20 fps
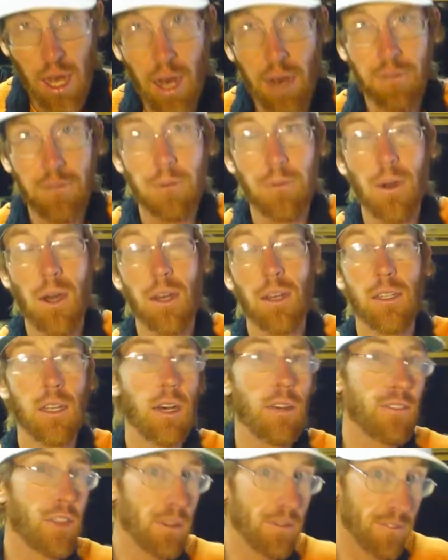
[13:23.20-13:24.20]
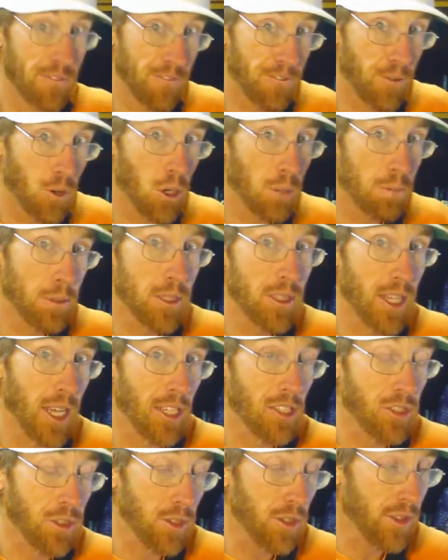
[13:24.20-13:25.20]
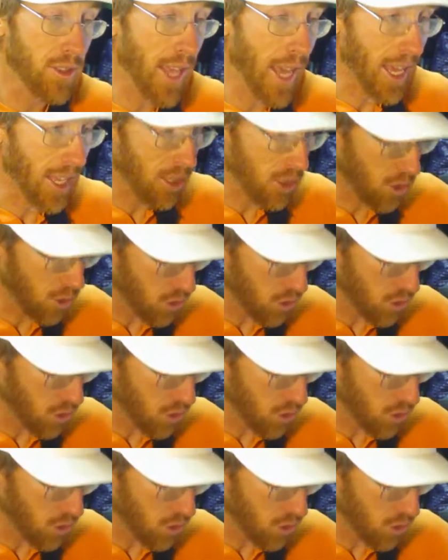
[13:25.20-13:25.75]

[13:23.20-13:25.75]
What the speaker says: of the full potential that